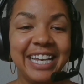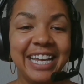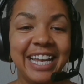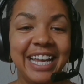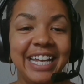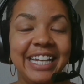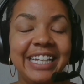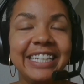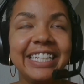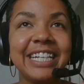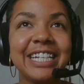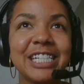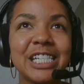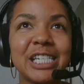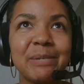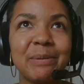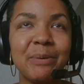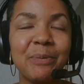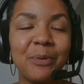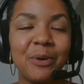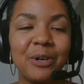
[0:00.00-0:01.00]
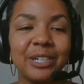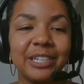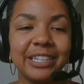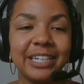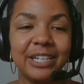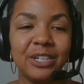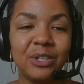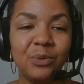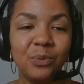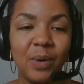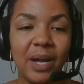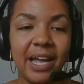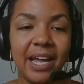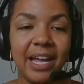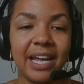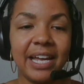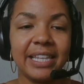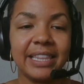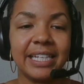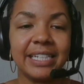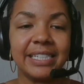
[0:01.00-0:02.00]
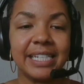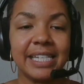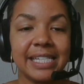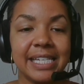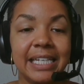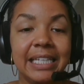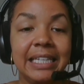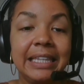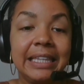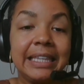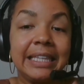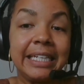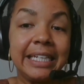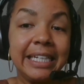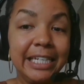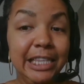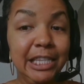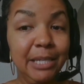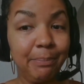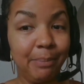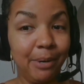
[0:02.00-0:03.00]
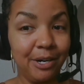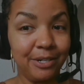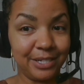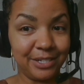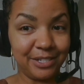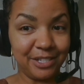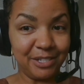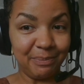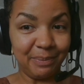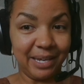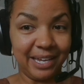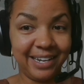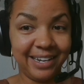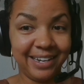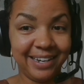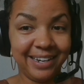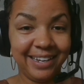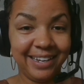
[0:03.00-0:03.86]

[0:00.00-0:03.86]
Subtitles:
it needs to be worded in a way that doesn't lead the participant